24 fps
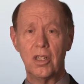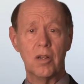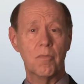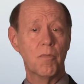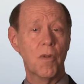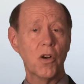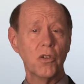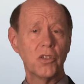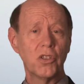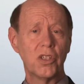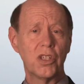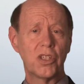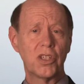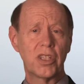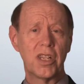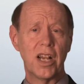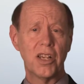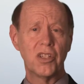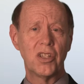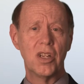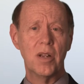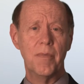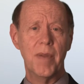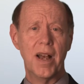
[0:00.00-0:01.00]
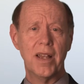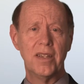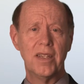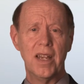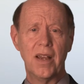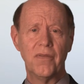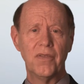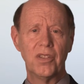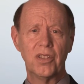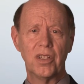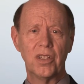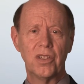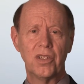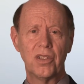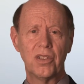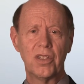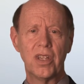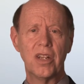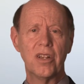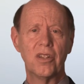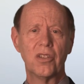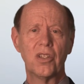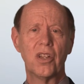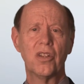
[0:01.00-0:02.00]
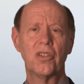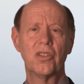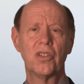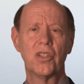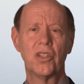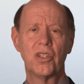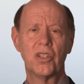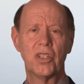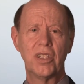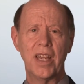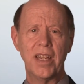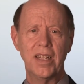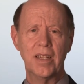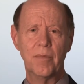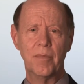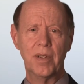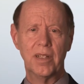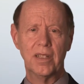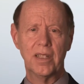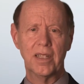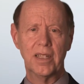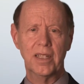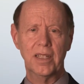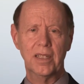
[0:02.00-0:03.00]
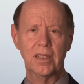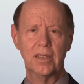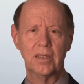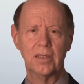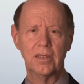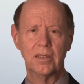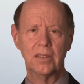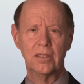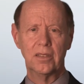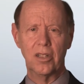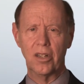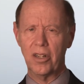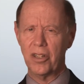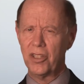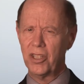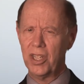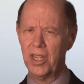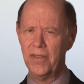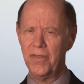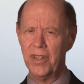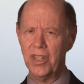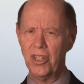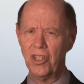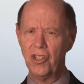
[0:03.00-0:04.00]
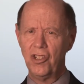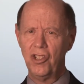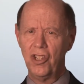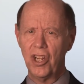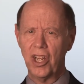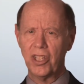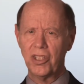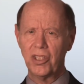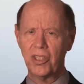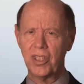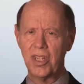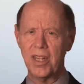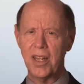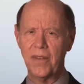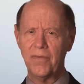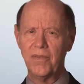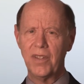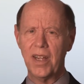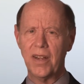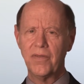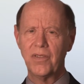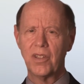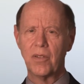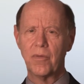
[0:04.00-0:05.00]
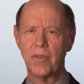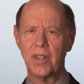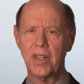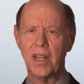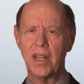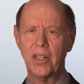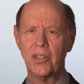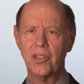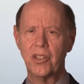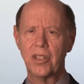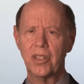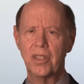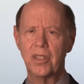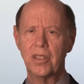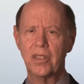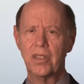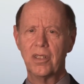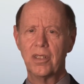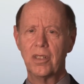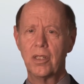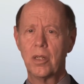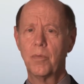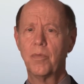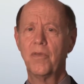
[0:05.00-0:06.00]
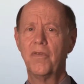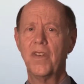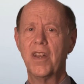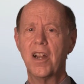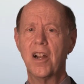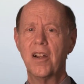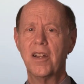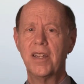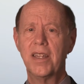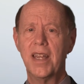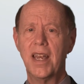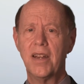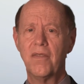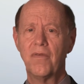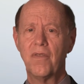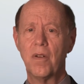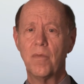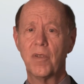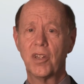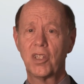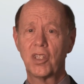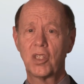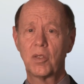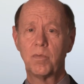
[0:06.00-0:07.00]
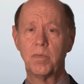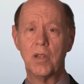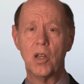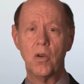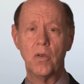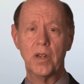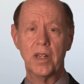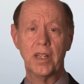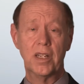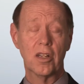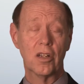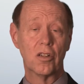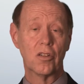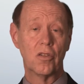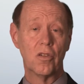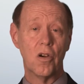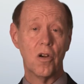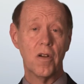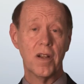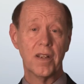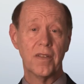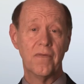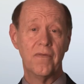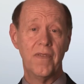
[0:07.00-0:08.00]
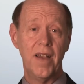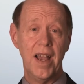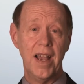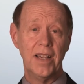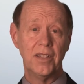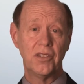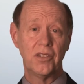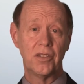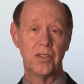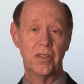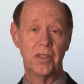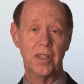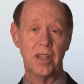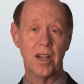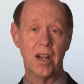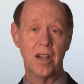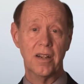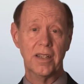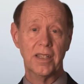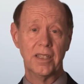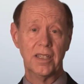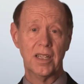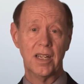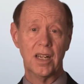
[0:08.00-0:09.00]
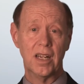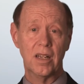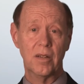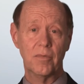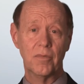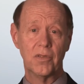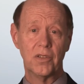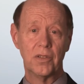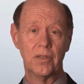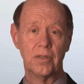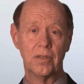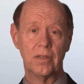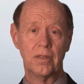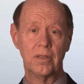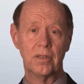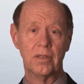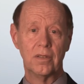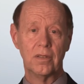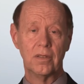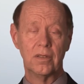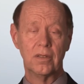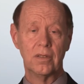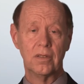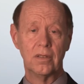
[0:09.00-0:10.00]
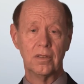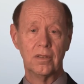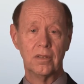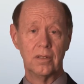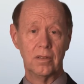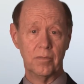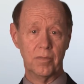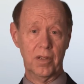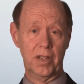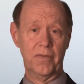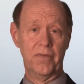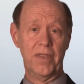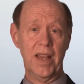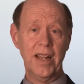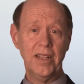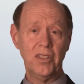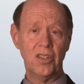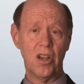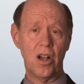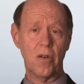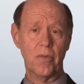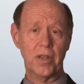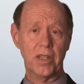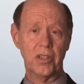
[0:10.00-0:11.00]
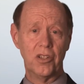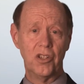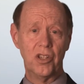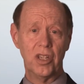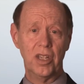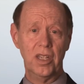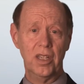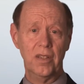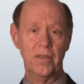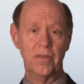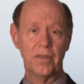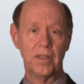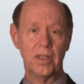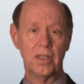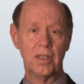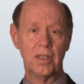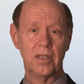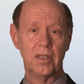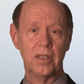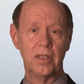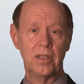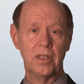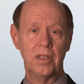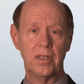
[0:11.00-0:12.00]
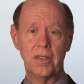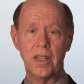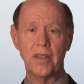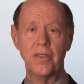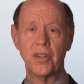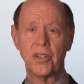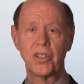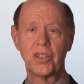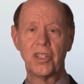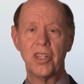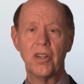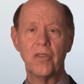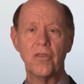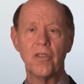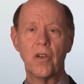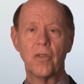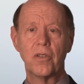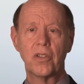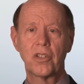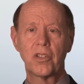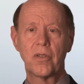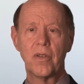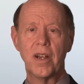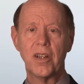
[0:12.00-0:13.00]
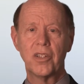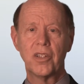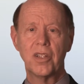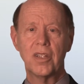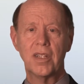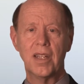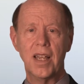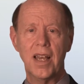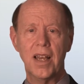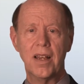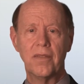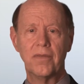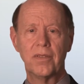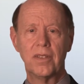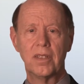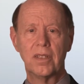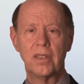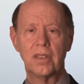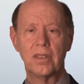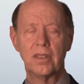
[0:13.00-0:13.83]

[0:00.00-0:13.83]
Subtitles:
Most discussion about deficits centers on sustainability, or achieving just enough deficit reduction to prevent our debt from exploding or growing faster than our incomes. But if that's all we achieve, then there's still no discretion left.